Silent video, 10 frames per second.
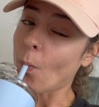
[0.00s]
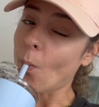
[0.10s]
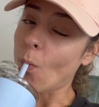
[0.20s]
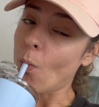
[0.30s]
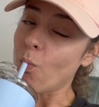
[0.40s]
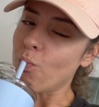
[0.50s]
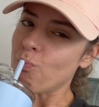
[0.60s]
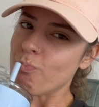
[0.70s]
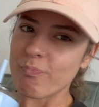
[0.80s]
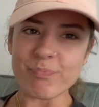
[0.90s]

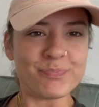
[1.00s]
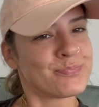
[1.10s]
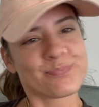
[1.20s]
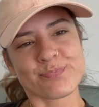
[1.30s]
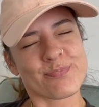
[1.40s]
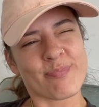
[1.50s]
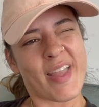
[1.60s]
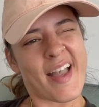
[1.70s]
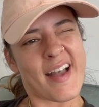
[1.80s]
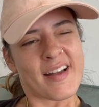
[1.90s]
(no one is talking)